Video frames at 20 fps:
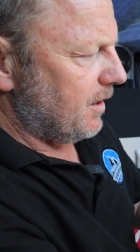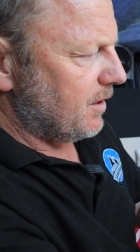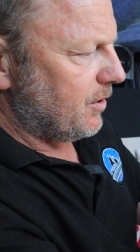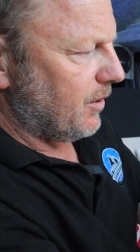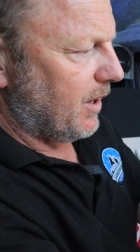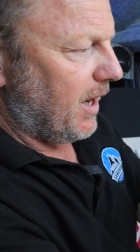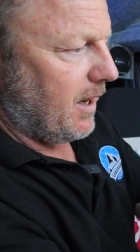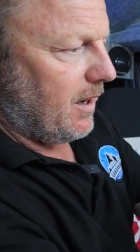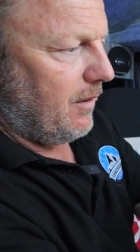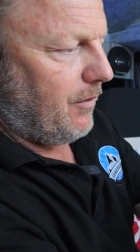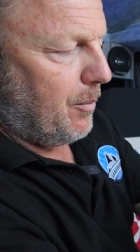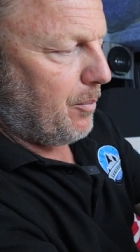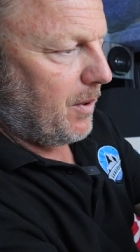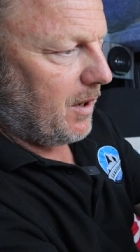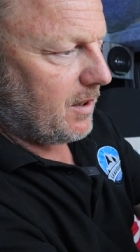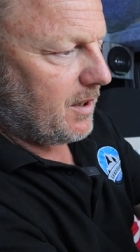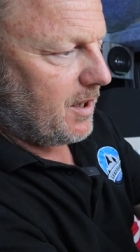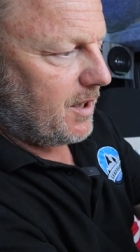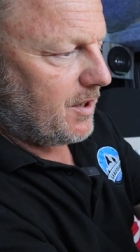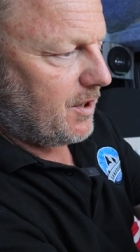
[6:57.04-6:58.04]
So again, if you
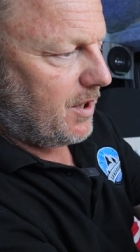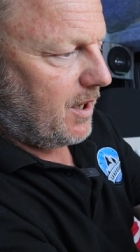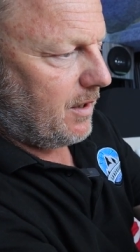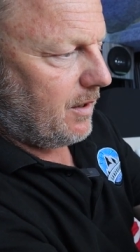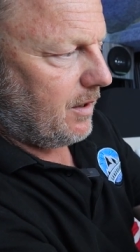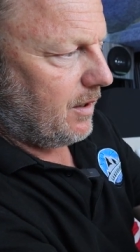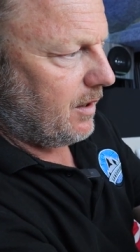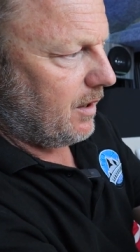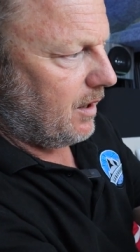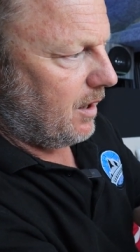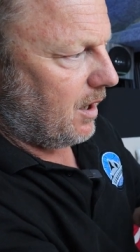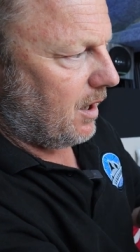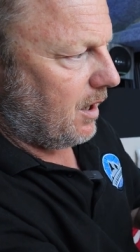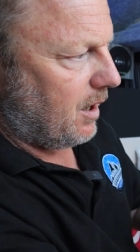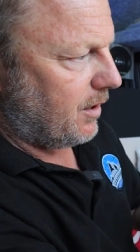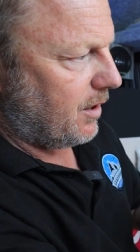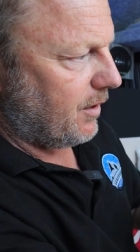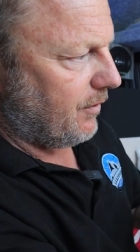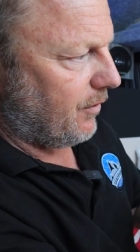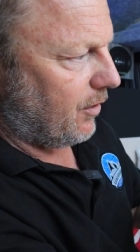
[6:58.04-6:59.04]
plug this in,
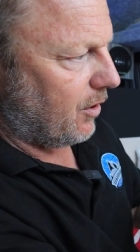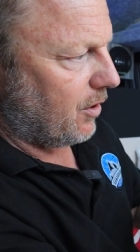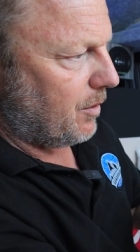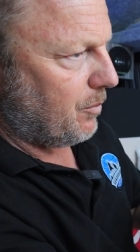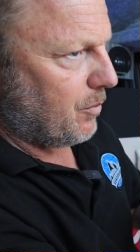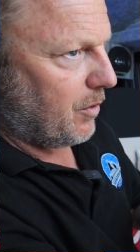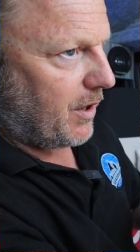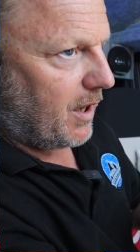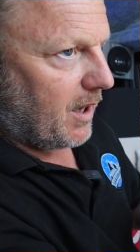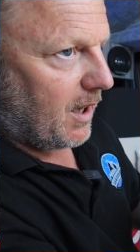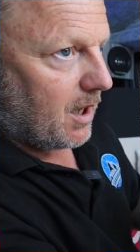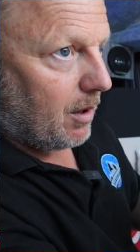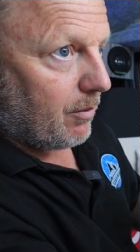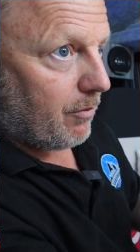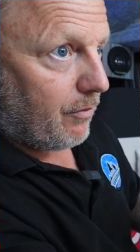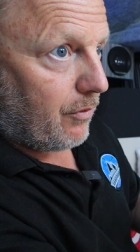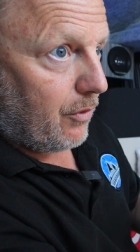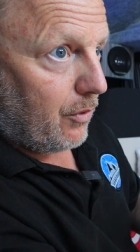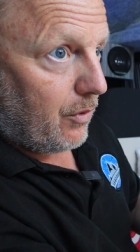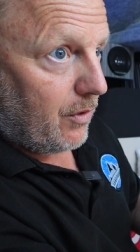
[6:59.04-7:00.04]
the volume will then
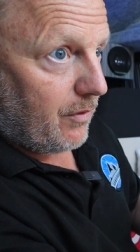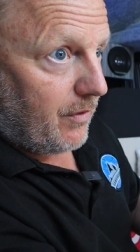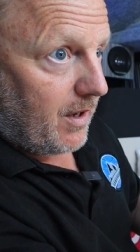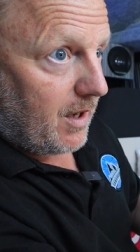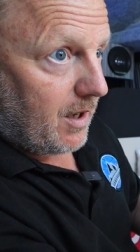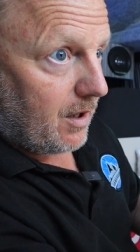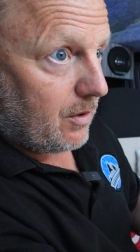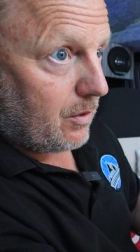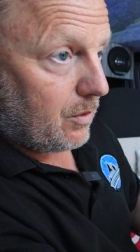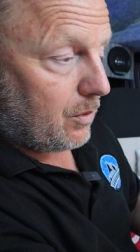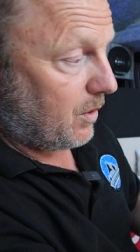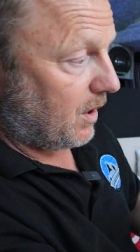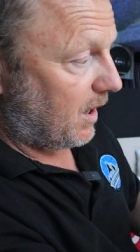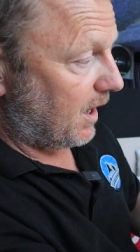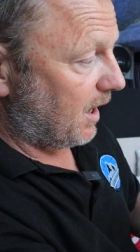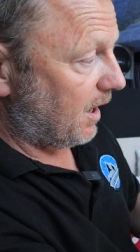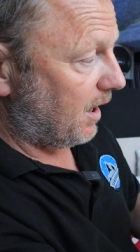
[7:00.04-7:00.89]
come through the vehicle.